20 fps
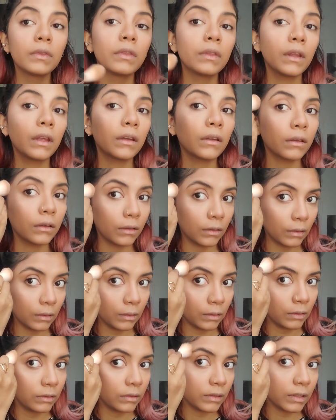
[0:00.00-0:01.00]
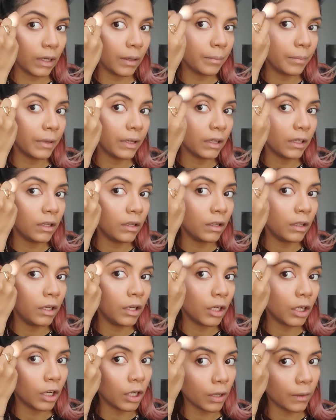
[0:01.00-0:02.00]
then on top in
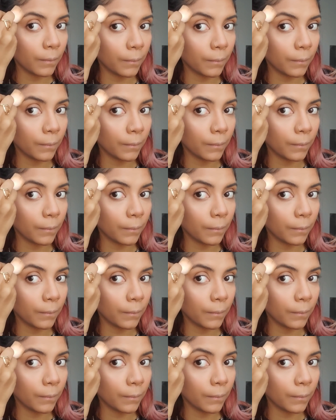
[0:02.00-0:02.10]
here.